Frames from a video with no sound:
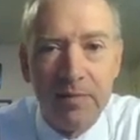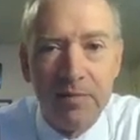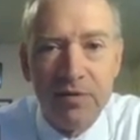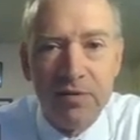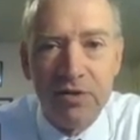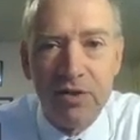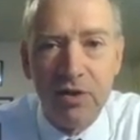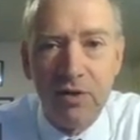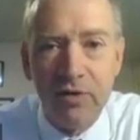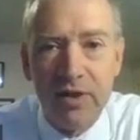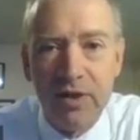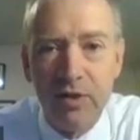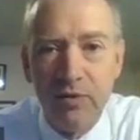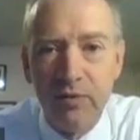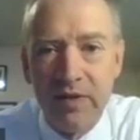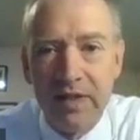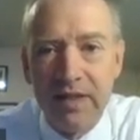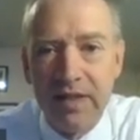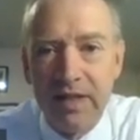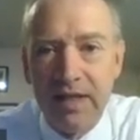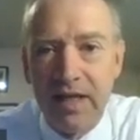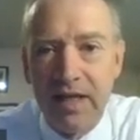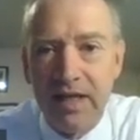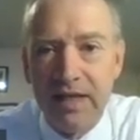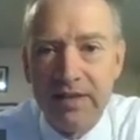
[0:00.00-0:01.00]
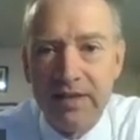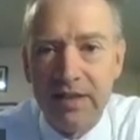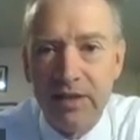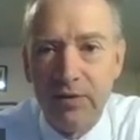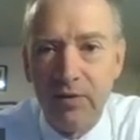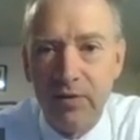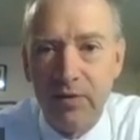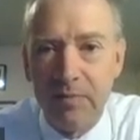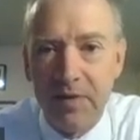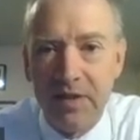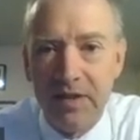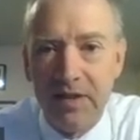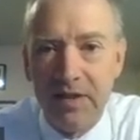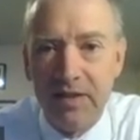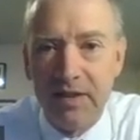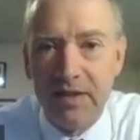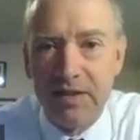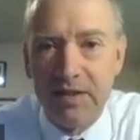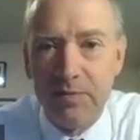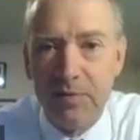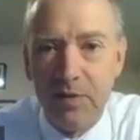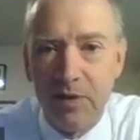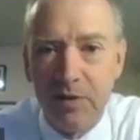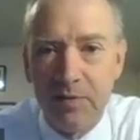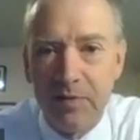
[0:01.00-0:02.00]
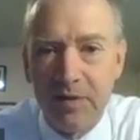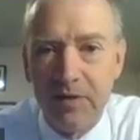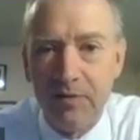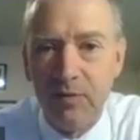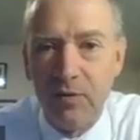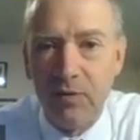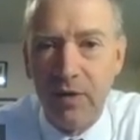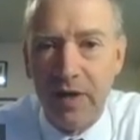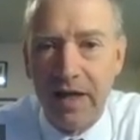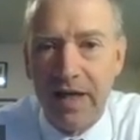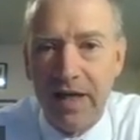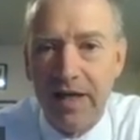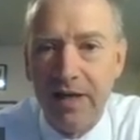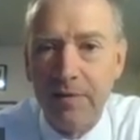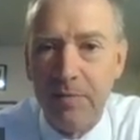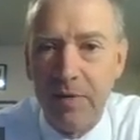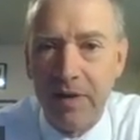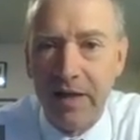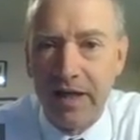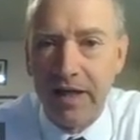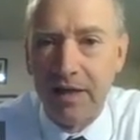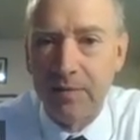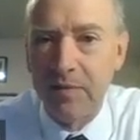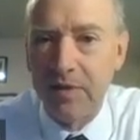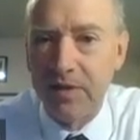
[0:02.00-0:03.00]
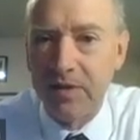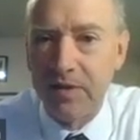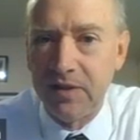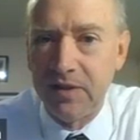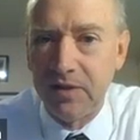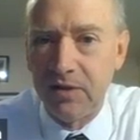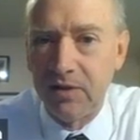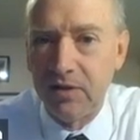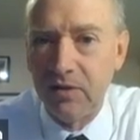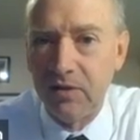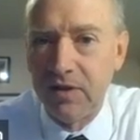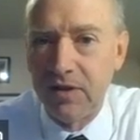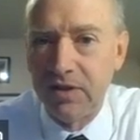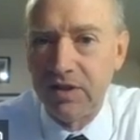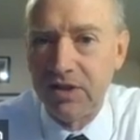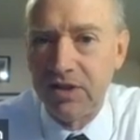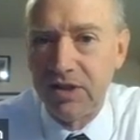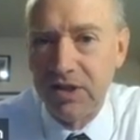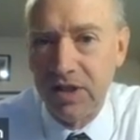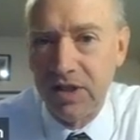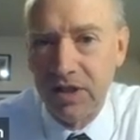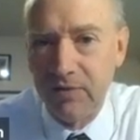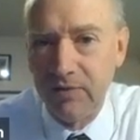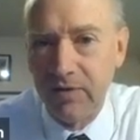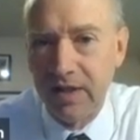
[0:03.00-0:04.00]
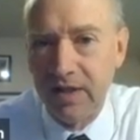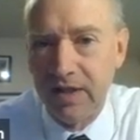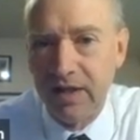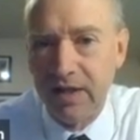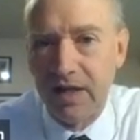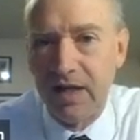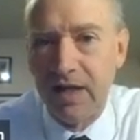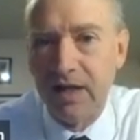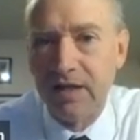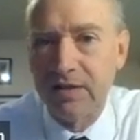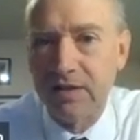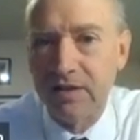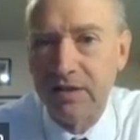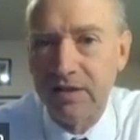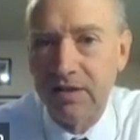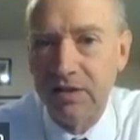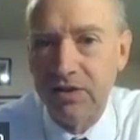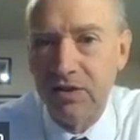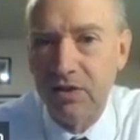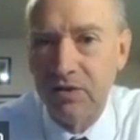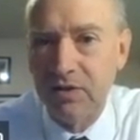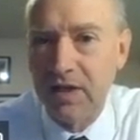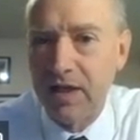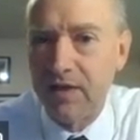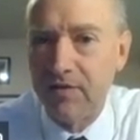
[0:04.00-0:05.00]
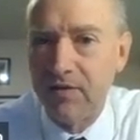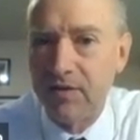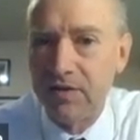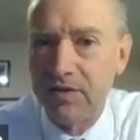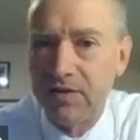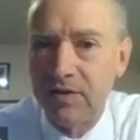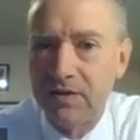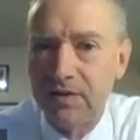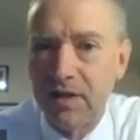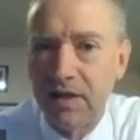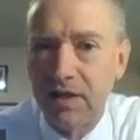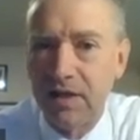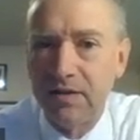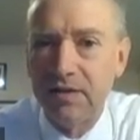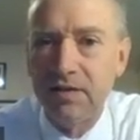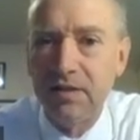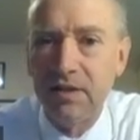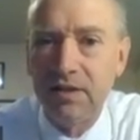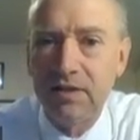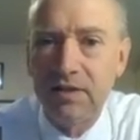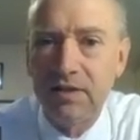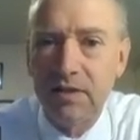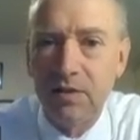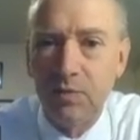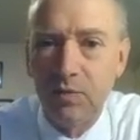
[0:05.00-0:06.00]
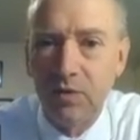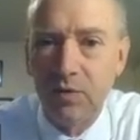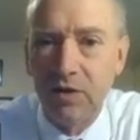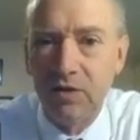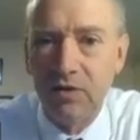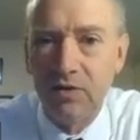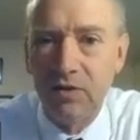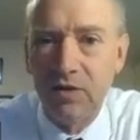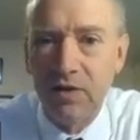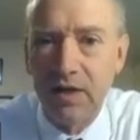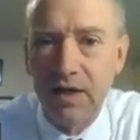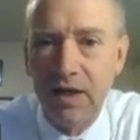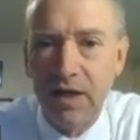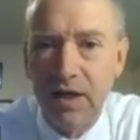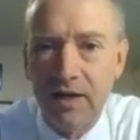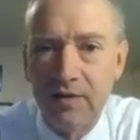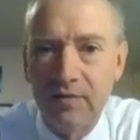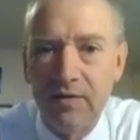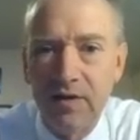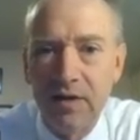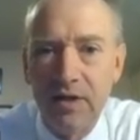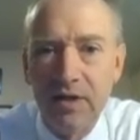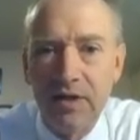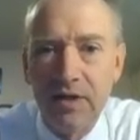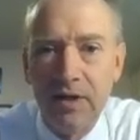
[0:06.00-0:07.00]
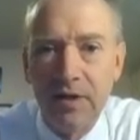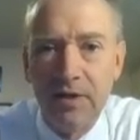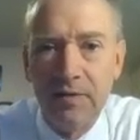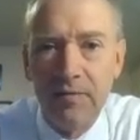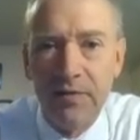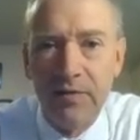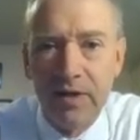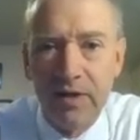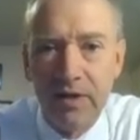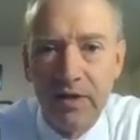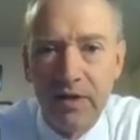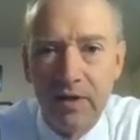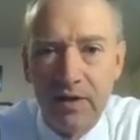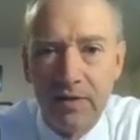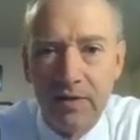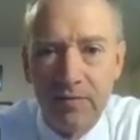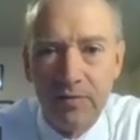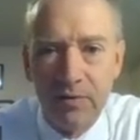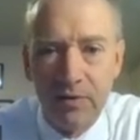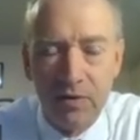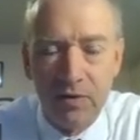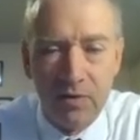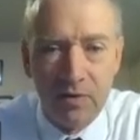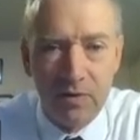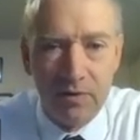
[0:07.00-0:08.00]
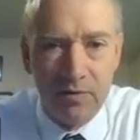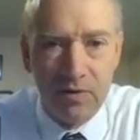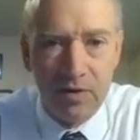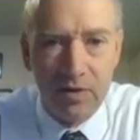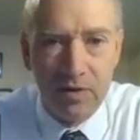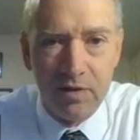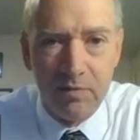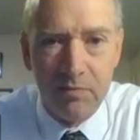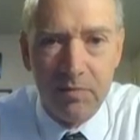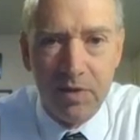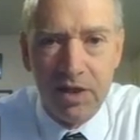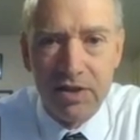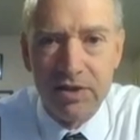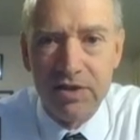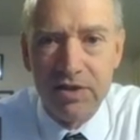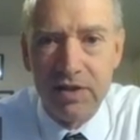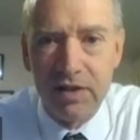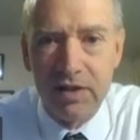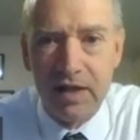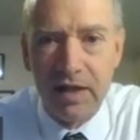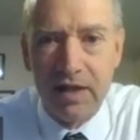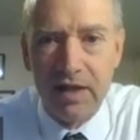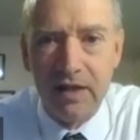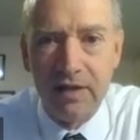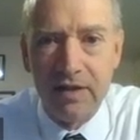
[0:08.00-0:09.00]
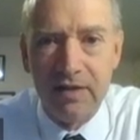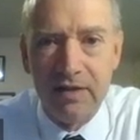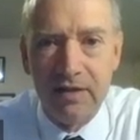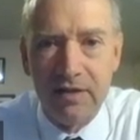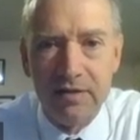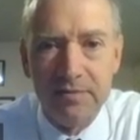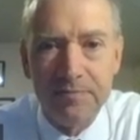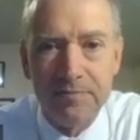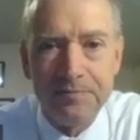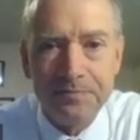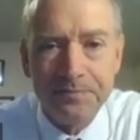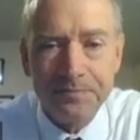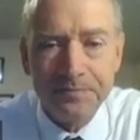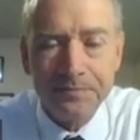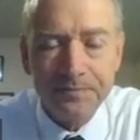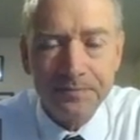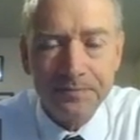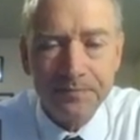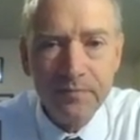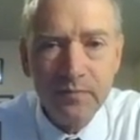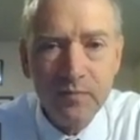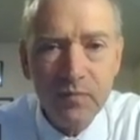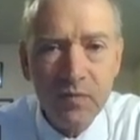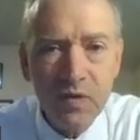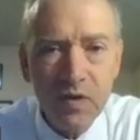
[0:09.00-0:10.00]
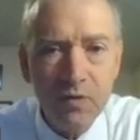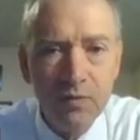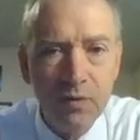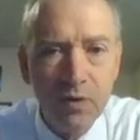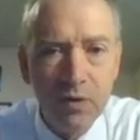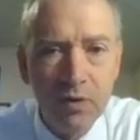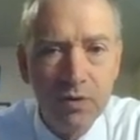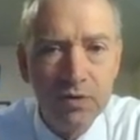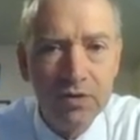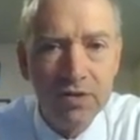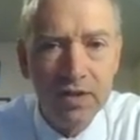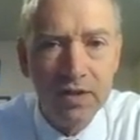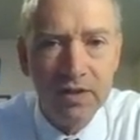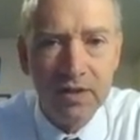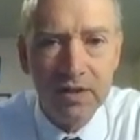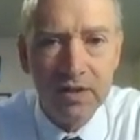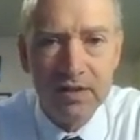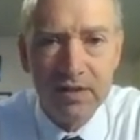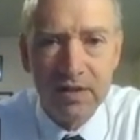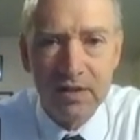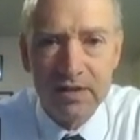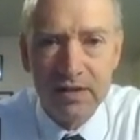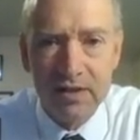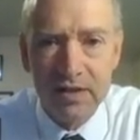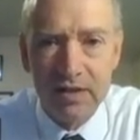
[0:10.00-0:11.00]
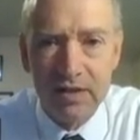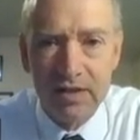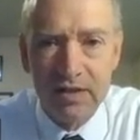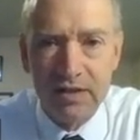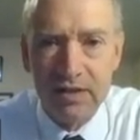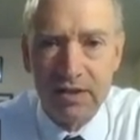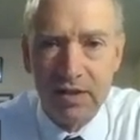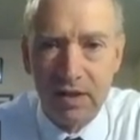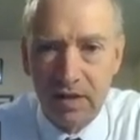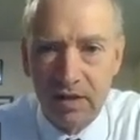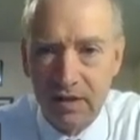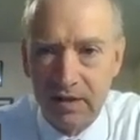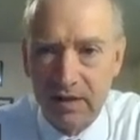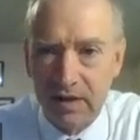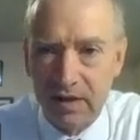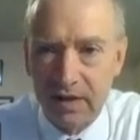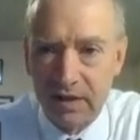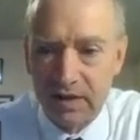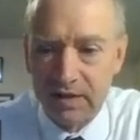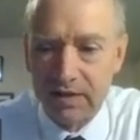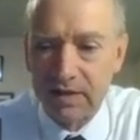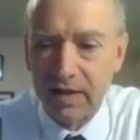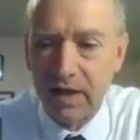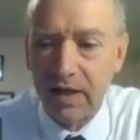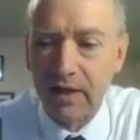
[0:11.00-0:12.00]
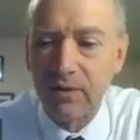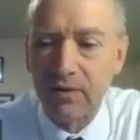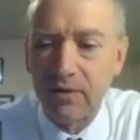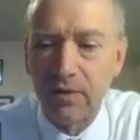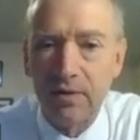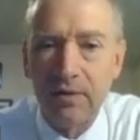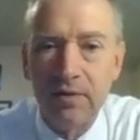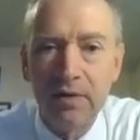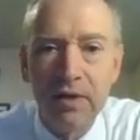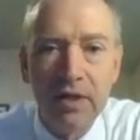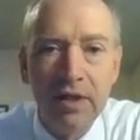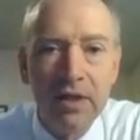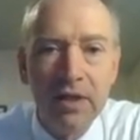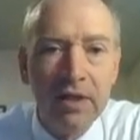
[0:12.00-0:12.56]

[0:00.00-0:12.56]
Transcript: So he repeated the experiment. If you add plant material that's generating oxygen, you can have a sustained system where you can have the combustion and the photosynthesis each in a cycle.